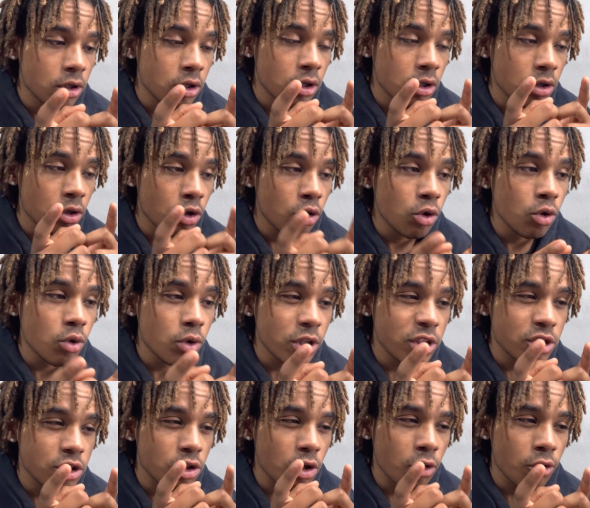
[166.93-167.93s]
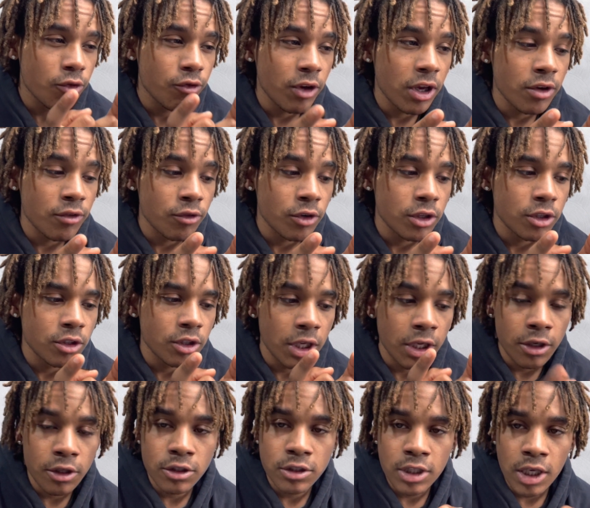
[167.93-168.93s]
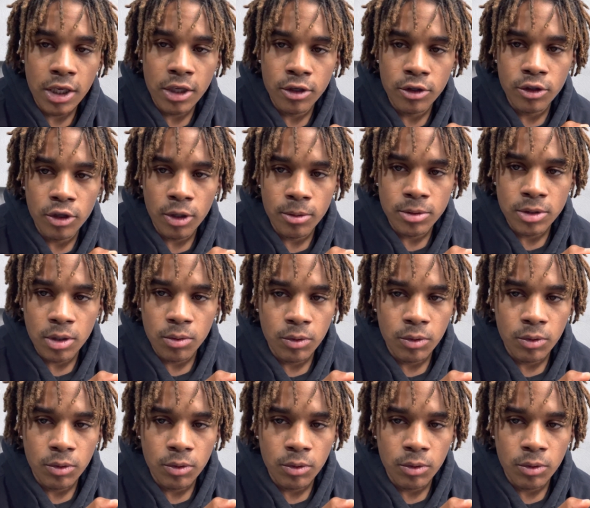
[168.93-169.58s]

who is your favorite entertainer, you know what I'm saying,